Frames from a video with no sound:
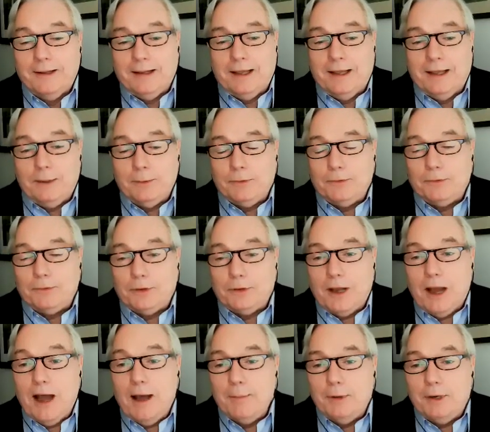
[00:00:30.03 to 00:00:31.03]
and he was
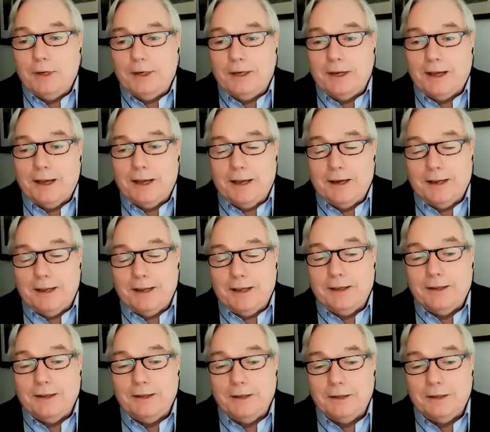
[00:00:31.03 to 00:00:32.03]
commenting on
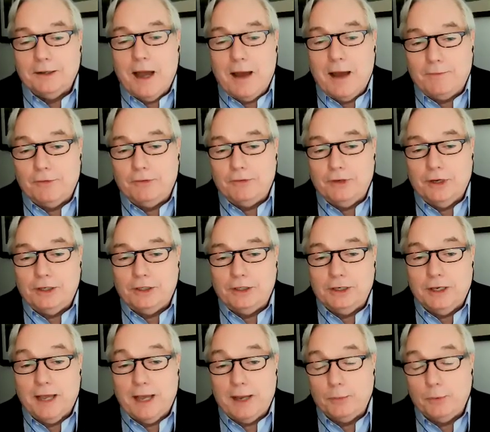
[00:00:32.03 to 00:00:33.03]
a conversation
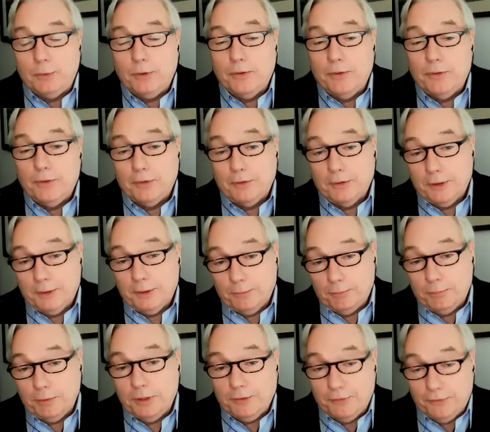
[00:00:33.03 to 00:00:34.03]
he had with the late
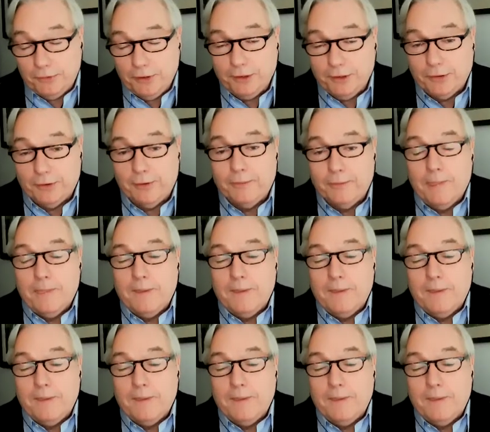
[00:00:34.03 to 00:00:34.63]
Pete Seeger.